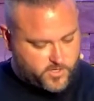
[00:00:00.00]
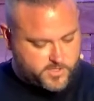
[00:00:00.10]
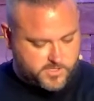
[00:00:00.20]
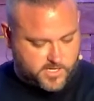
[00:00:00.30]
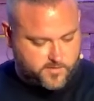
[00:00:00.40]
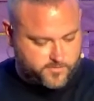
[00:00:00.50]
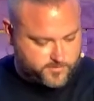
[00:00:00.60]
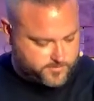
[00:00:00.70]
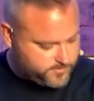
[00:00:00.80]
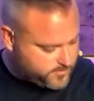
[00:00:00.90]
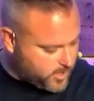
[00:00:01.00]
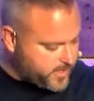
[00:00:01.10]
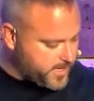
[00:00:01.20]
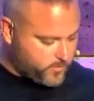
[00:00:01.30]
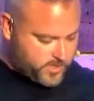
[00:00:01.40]
Good stuff.
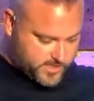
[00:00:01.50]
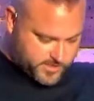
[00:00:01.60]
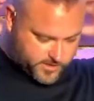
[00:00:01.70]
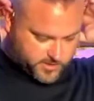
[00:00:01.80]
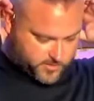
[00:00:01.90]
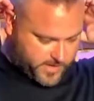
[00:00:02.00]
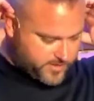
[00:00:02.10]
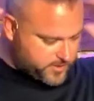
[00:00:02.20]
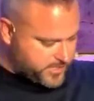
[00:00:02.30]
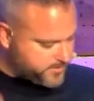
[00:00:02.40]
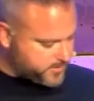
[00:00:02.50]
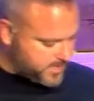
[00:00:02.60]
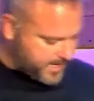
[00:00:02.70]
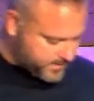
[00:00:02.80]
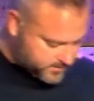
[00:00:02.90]
Okay, where did I tell you to turn? Matthew chapter
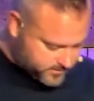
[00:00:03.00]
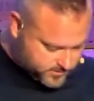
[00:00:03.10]
9.